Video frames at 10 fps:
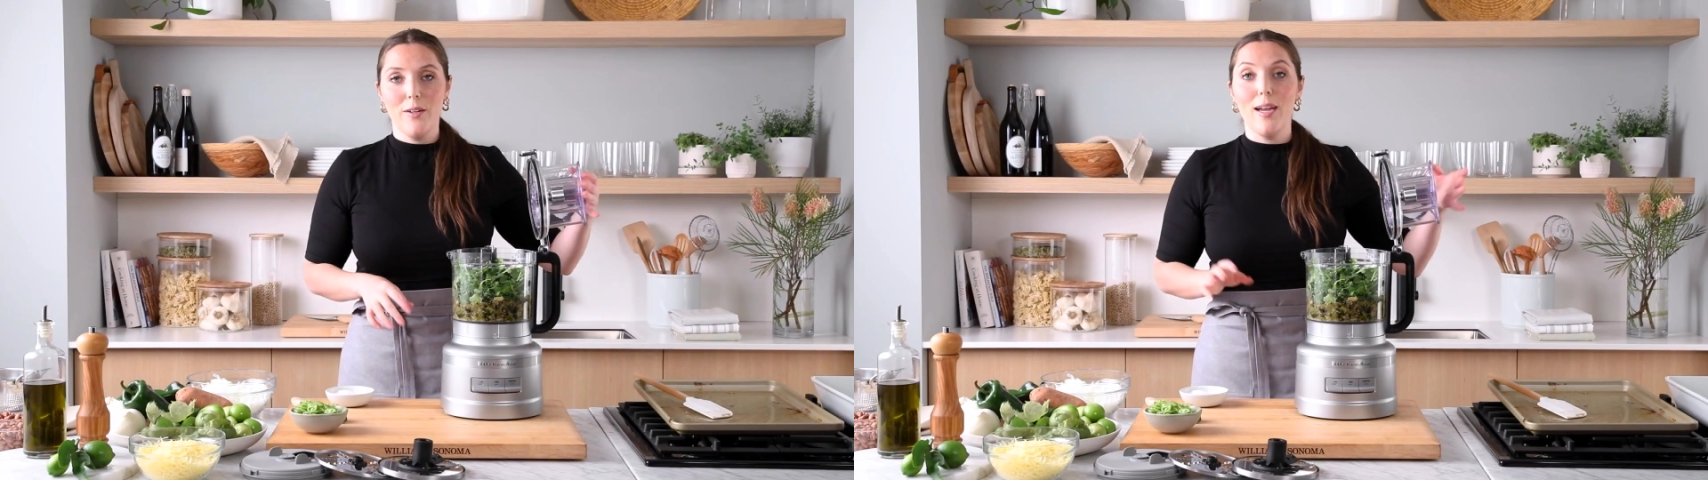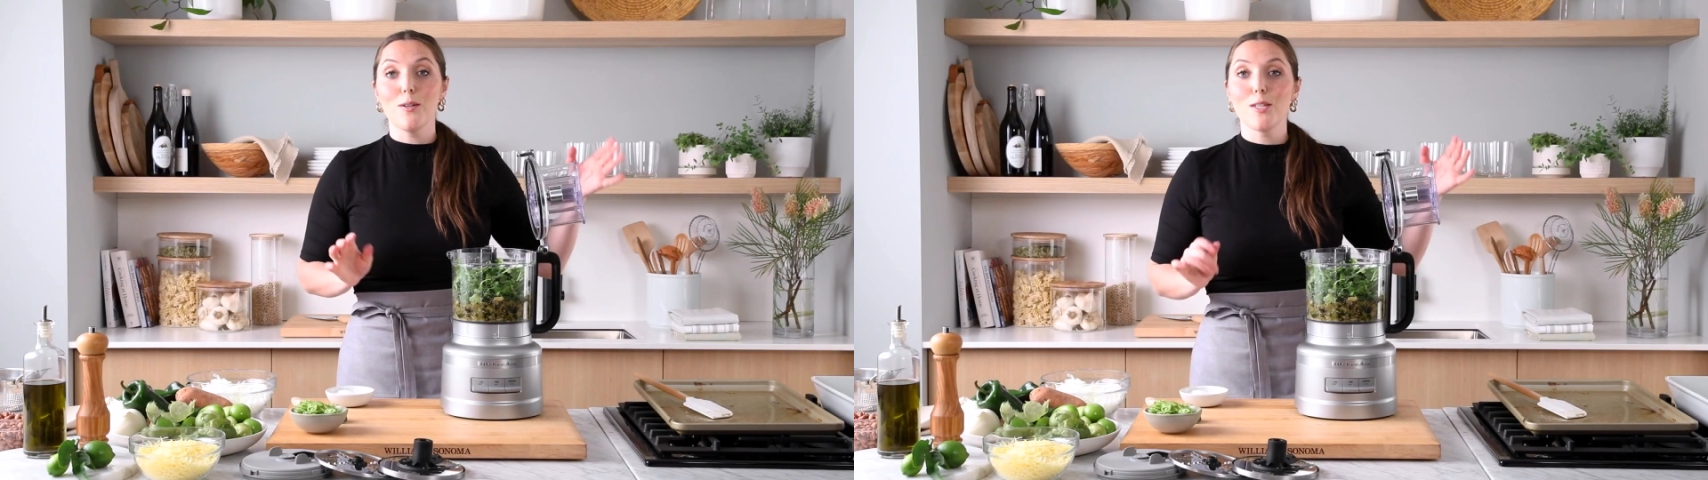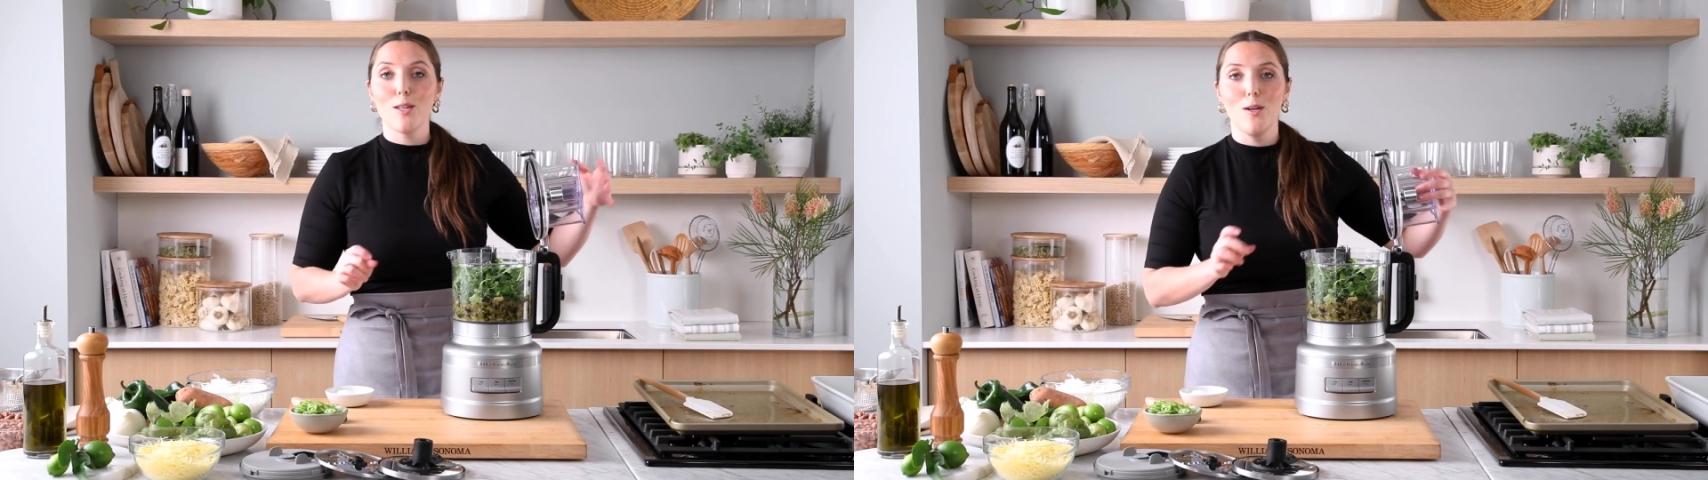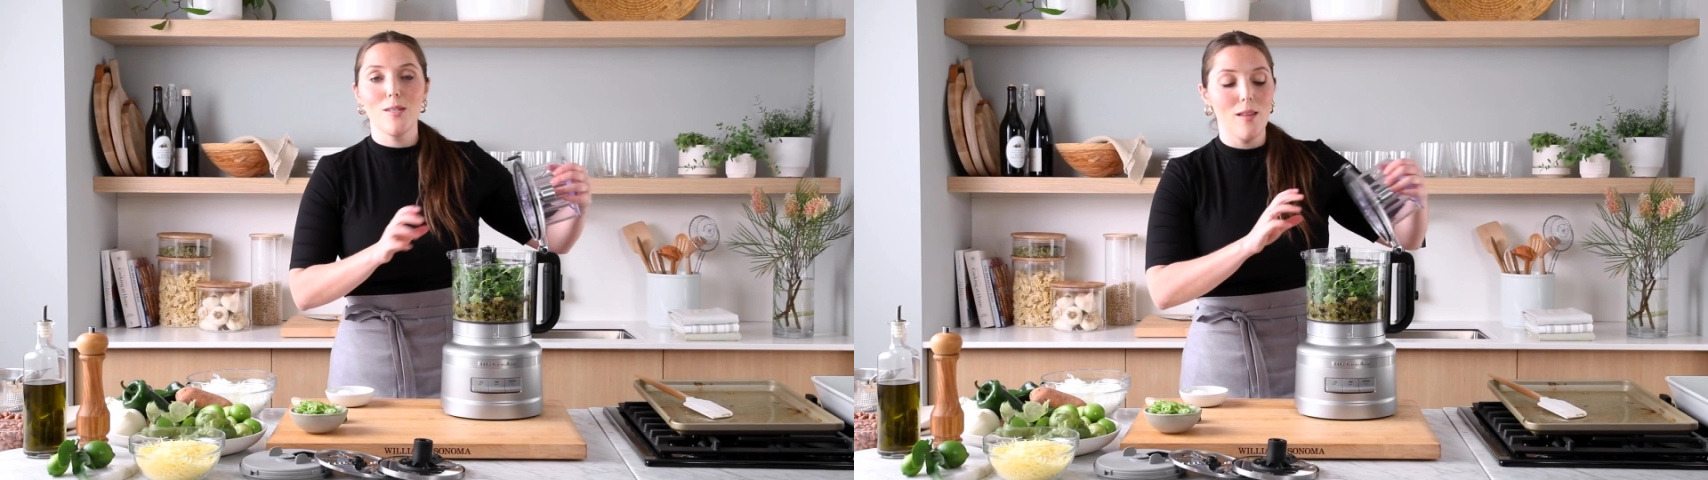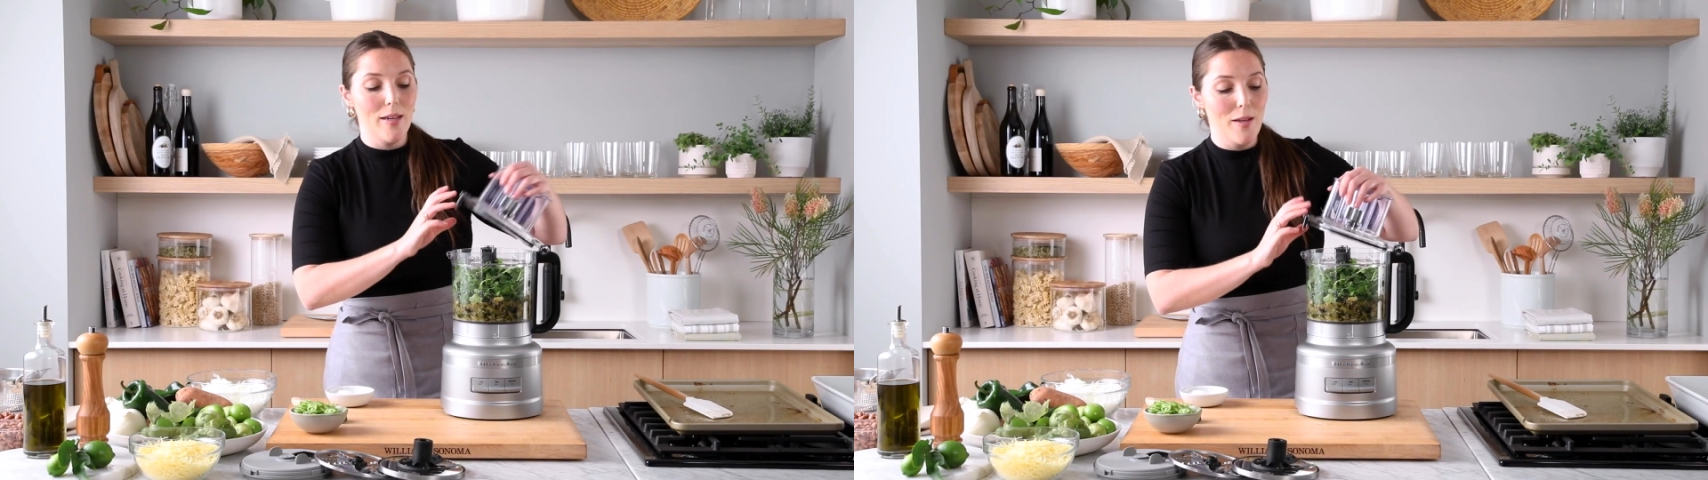Great, I'll just
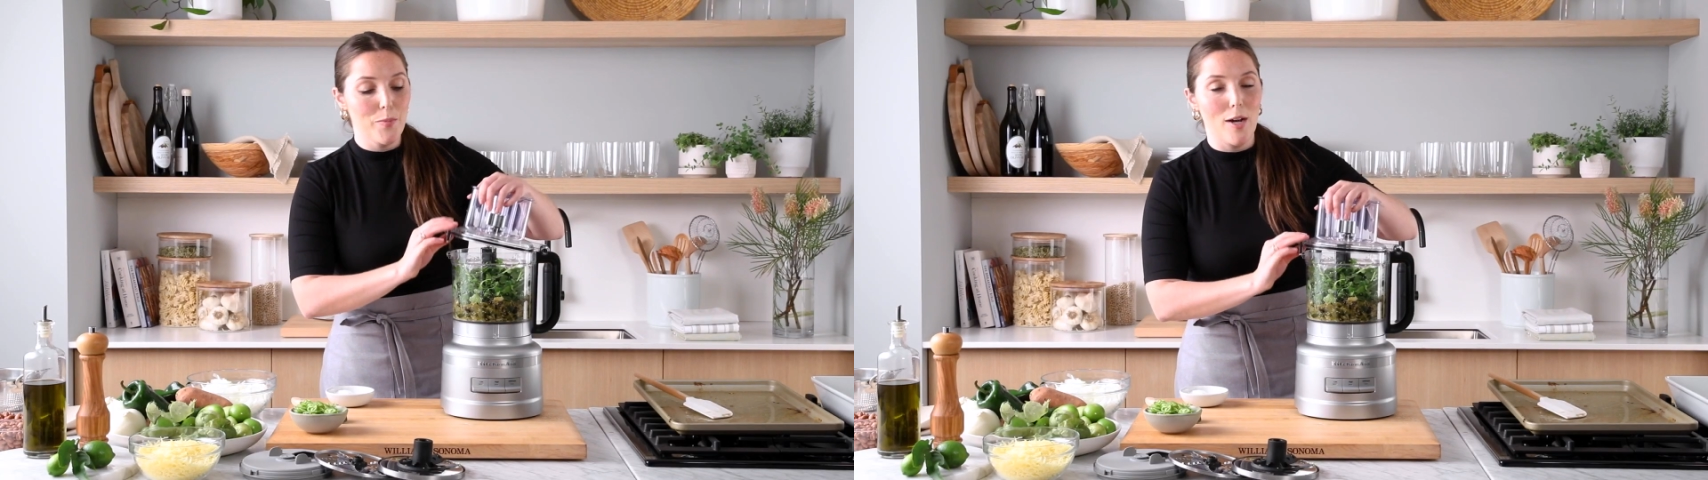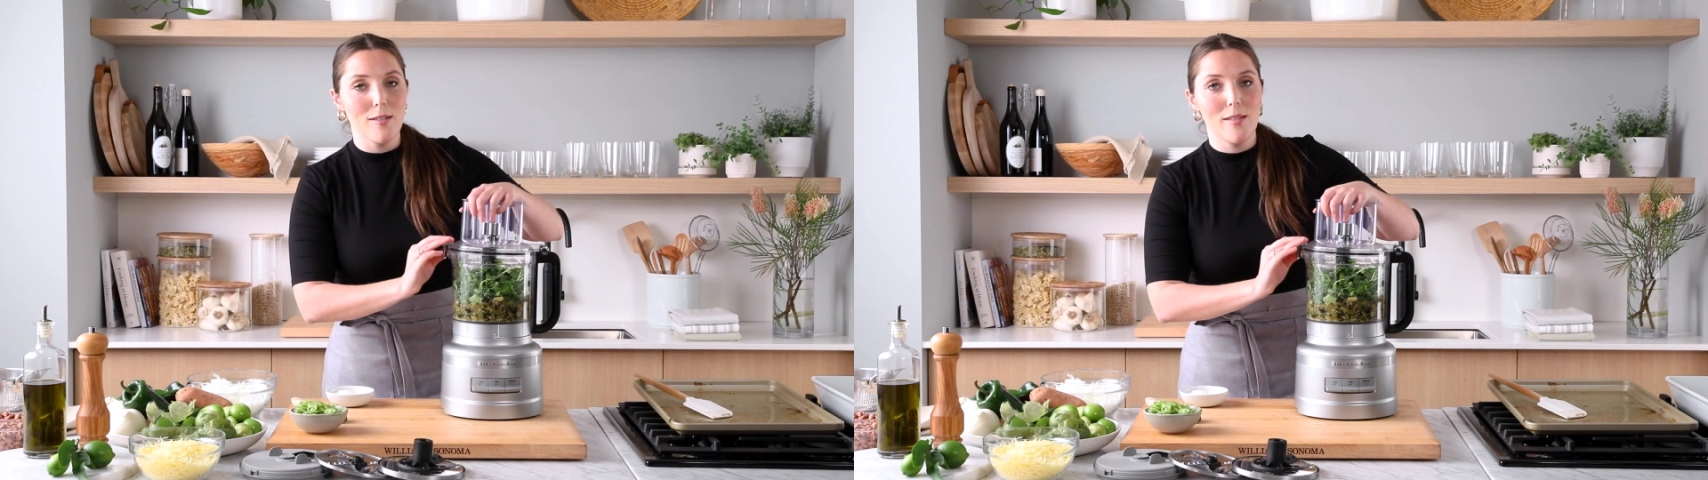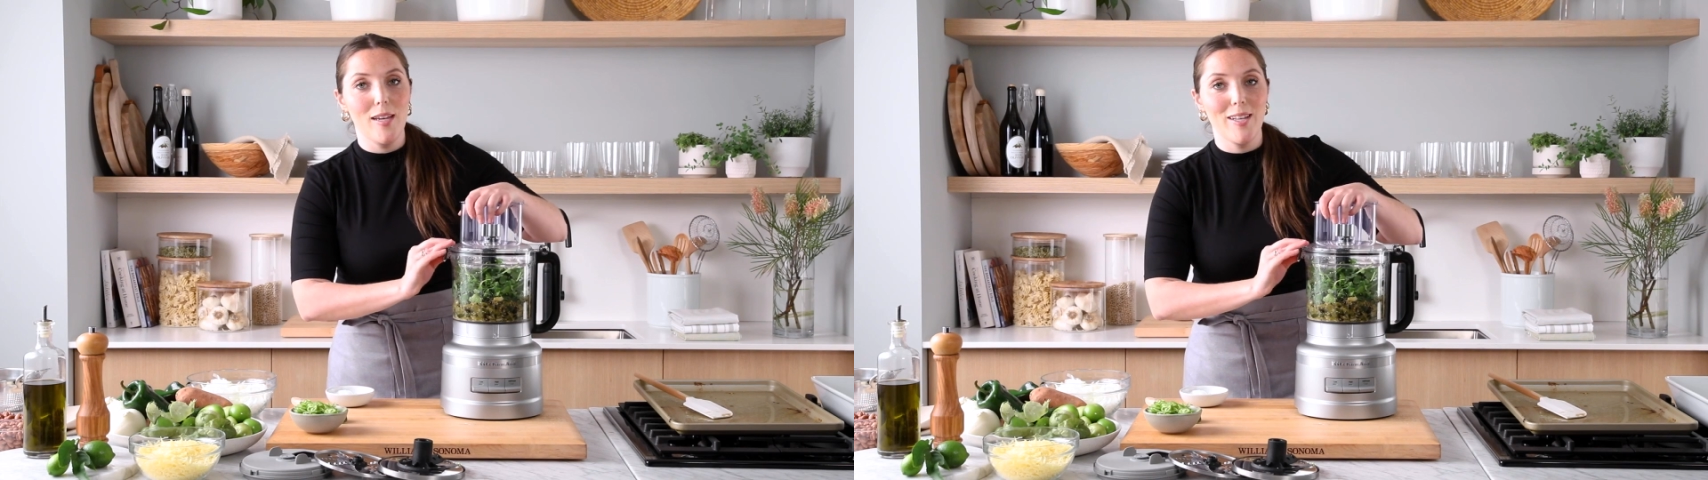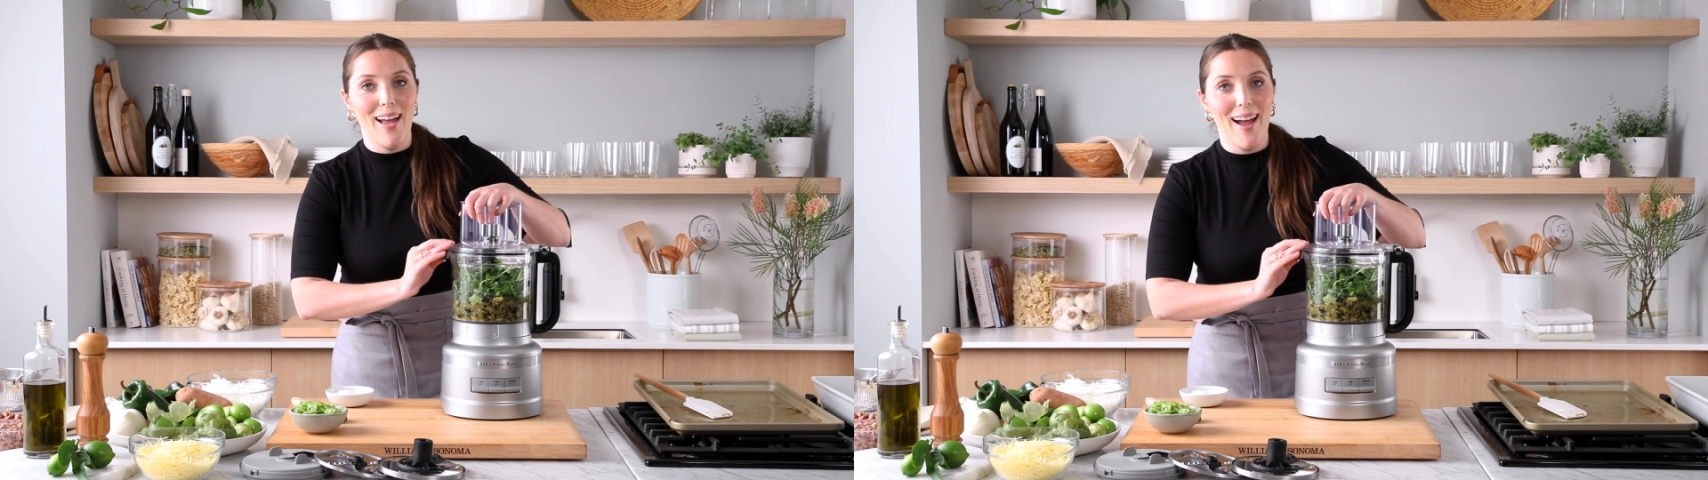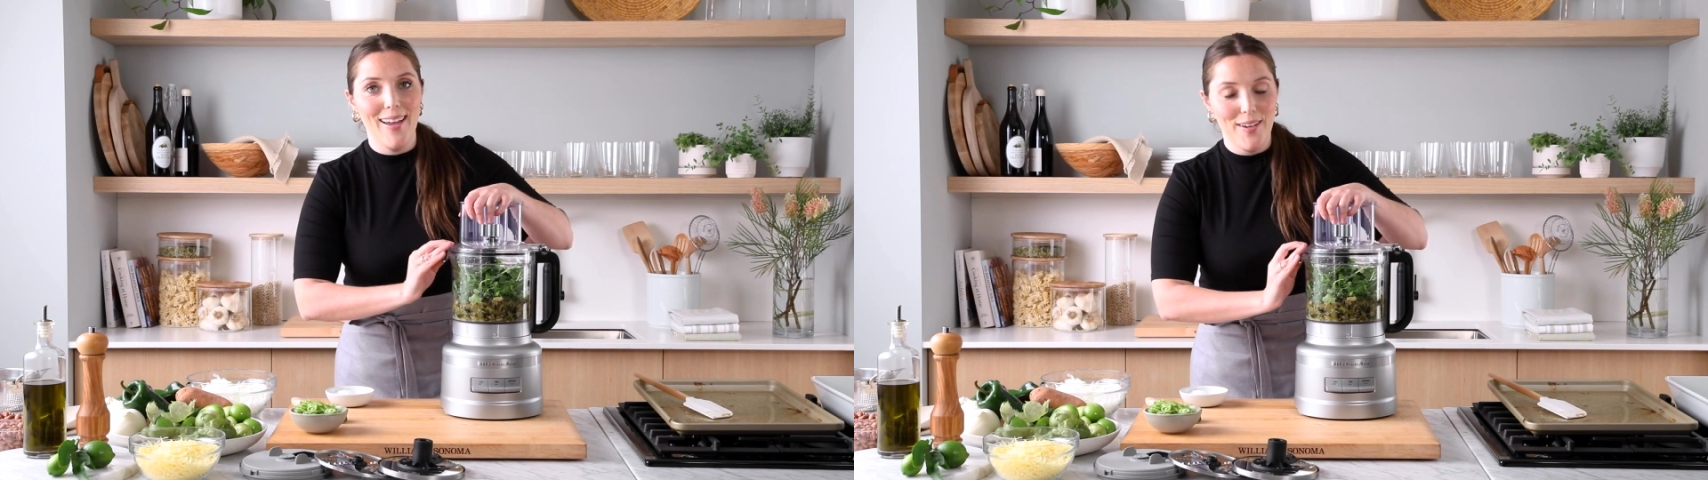close the lid and process it on
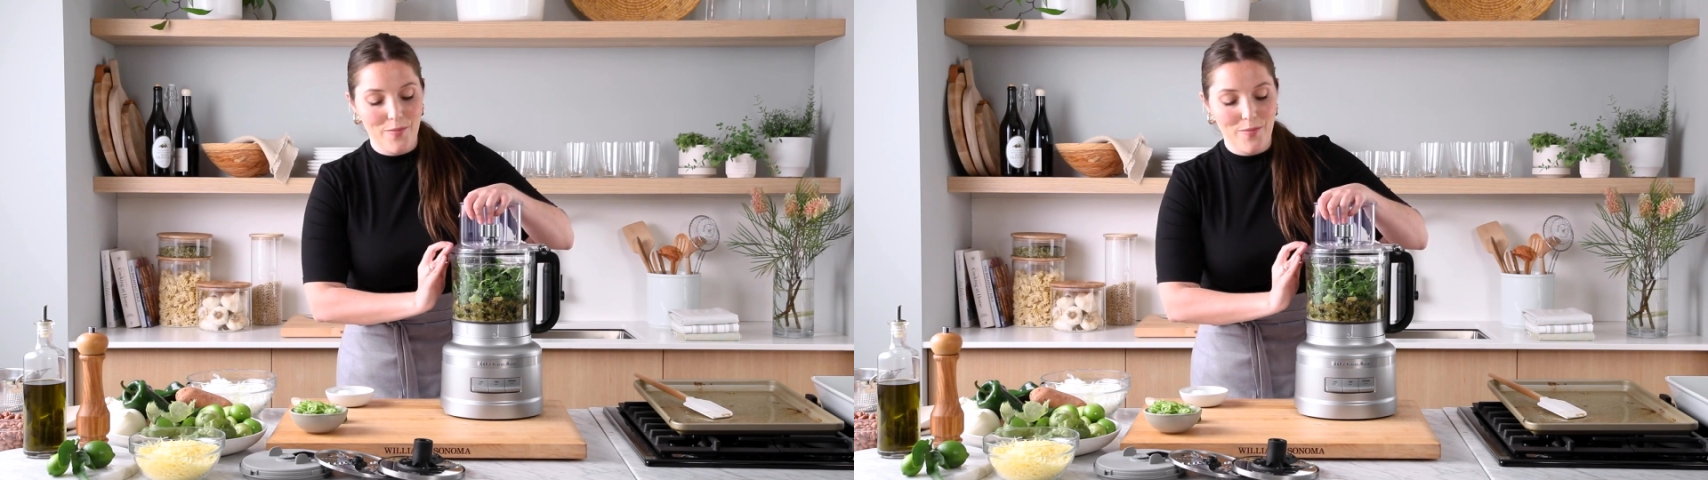high.